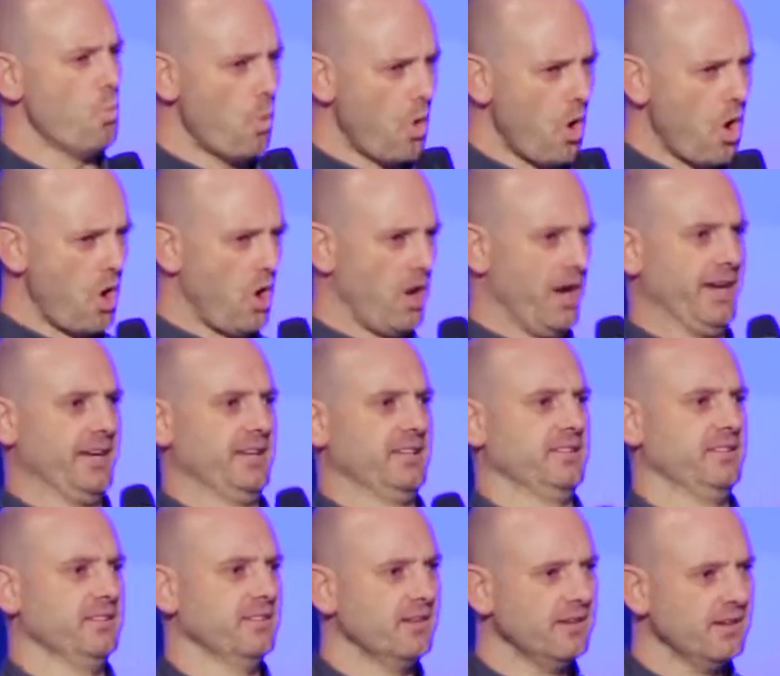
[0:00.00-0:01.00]

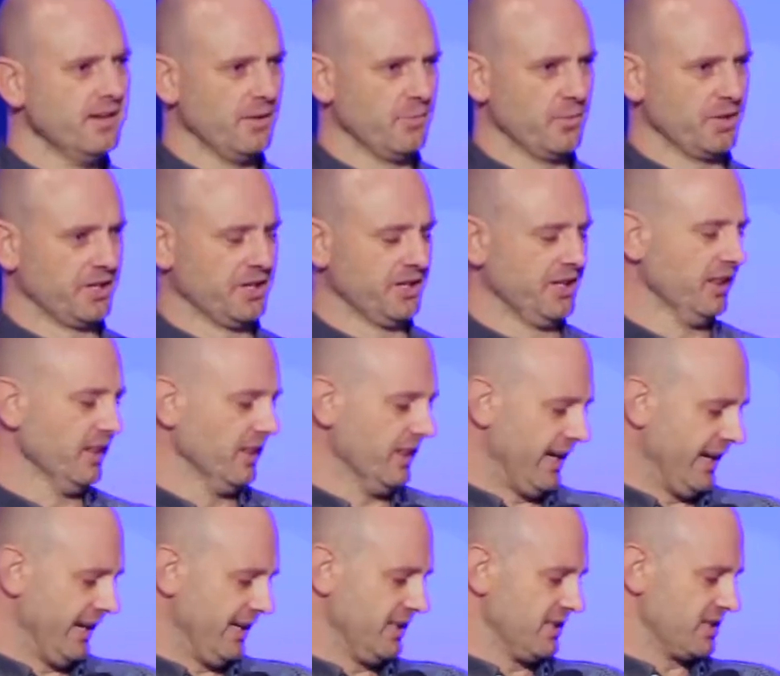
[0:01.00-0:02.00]
wine, and we're going to
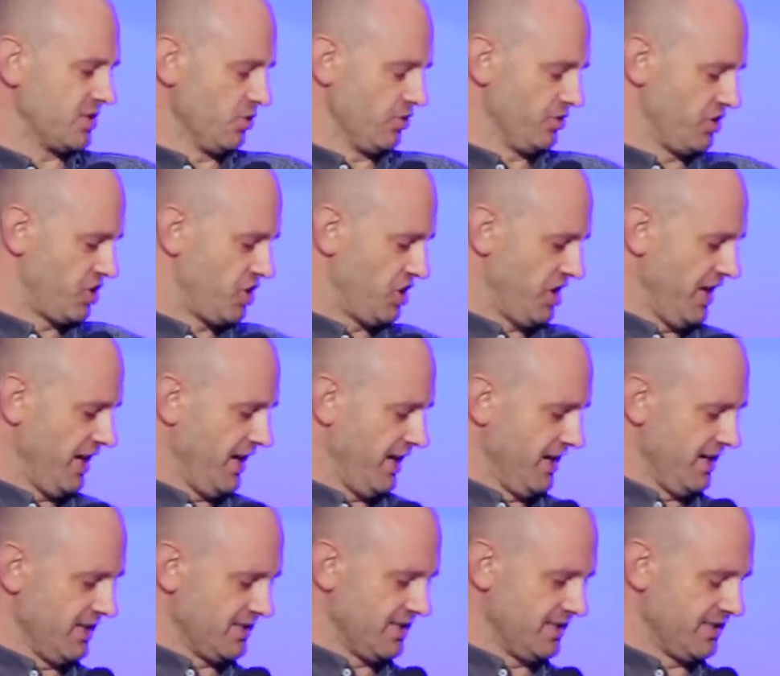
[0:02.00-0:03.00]
laze on
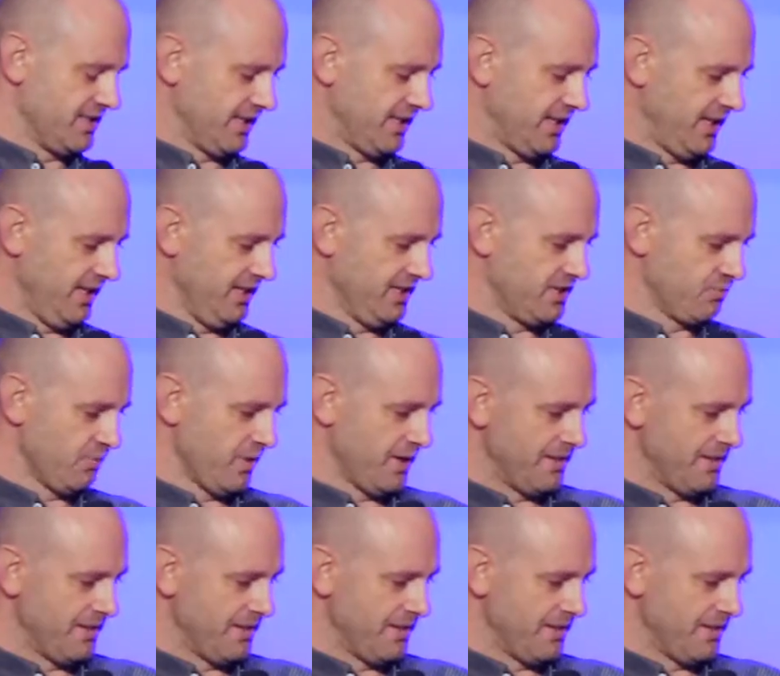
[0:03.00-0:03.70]
chairs as the kids